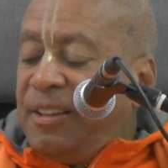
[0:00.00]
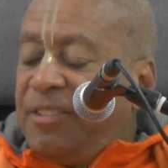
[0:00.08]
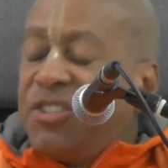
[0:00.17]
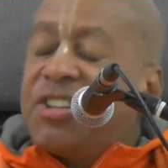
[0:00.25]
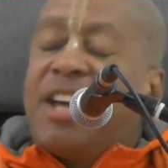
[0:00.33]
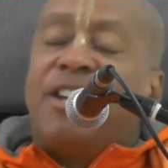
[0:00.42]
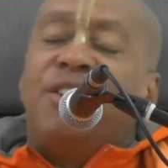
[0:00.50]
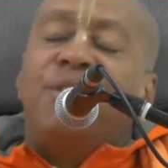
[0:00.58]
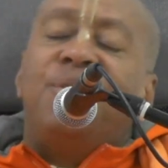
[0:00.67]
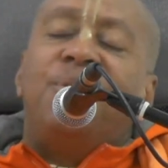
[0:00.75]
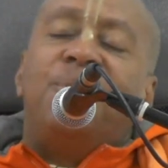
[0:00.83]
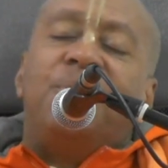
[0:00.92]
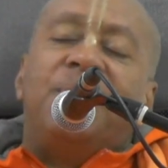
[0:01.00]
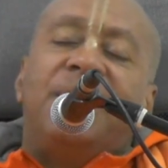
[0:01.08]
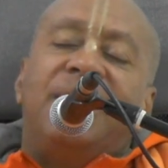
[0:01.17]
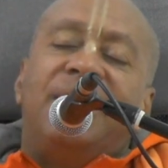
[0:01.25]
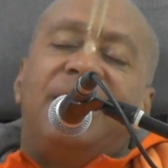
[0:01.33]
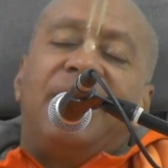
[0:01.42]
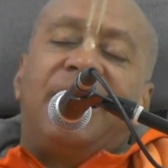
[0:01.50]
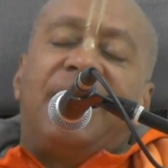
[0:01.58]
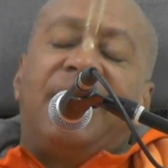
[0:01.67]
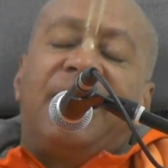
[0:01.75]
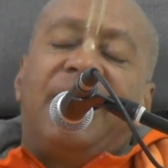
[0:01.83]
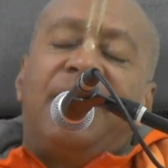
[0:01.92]
just like you,
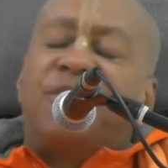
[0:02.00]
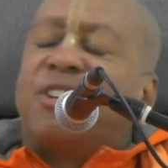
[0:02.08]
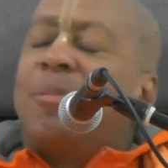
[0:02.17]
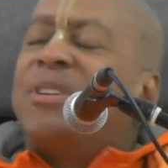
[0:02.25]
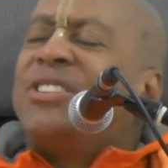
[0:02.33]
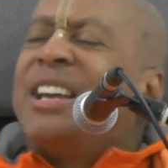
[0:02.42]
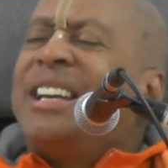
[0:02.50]
if someone's